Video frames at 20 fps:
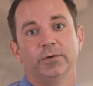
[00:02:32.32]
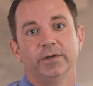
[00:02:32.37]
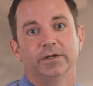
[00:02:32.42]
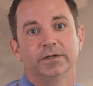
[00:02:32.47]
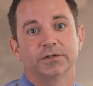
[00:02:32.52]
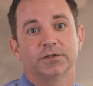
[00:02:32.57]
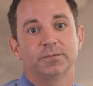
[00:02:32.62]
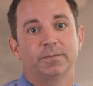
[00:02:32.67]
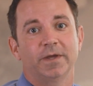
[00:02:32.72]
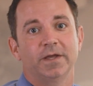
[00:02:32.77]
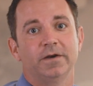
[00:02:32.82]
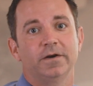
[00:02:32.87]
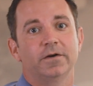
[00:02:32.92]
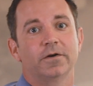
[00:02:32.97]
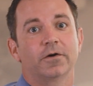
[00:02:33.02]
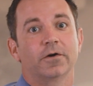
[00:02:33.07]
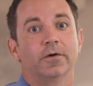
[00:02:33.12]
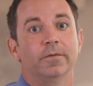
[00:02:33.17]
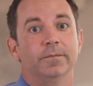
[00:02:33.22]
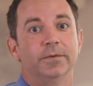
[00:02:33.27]
we expanded
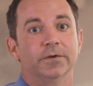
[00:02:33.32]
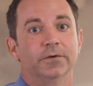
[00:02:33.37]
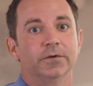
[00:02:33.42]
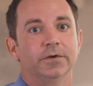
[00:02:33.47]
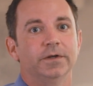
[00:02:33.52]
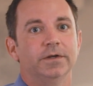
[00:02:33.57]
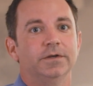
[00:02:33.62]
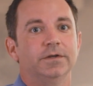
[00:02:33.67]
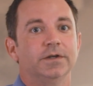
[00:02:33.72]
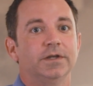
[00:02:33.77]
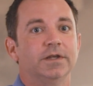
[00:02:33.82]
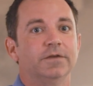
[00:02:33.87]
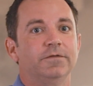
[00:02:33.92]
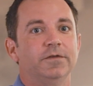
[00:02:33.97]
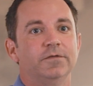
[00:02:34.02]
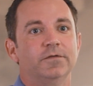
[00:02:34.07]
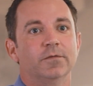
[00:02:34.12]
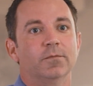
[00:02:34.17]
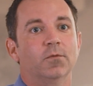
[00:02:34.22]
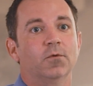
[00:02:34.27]
our ability to give
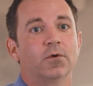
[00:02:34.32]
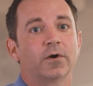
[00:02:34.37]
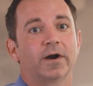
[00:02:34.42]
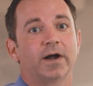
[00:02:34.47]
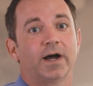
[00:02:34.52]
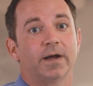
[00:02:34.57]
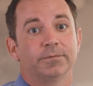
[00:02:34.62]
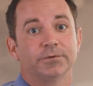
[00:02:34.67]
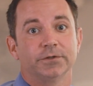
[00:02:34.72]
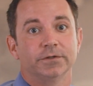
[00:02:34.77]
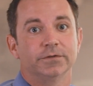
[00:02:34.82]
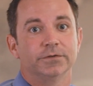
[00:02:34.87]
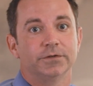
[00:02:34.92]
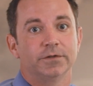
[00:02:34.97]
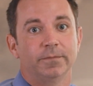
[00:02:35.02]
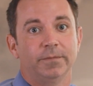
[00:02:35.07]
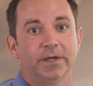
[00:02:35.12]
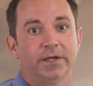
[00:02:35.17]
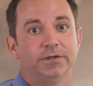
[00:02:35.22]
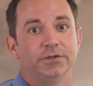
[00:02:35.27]
even more options
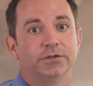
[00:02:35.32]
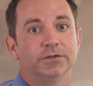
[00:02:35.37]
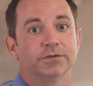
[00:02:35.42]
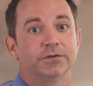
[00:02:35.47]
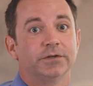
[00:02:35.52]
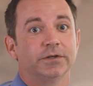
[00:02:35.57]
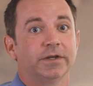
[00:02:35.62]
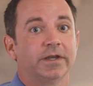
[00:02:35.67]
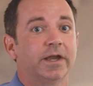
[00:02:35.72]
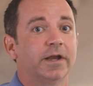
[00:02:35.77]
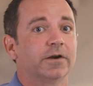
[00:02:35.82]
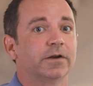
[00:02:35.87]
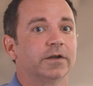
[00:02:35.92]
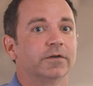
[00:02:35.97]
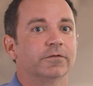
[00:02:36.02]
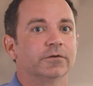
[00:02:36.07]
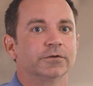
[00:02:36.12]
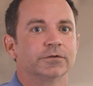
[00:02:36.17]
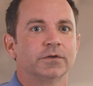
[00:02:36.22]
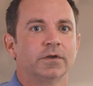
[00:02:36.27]
to patients and
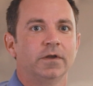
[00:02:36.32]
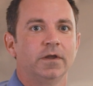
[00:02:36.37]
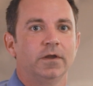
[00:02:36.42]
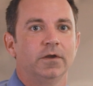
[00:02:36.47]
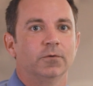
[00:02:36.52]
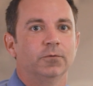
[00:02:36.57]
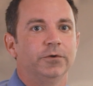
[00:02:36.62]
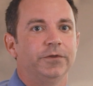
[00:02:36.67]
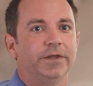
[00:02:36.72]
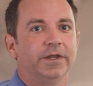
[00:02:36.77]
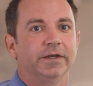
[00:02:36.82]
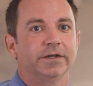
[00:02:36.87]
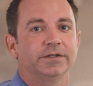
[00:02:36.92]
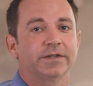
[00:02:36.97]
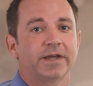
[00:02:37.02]
caregivers with the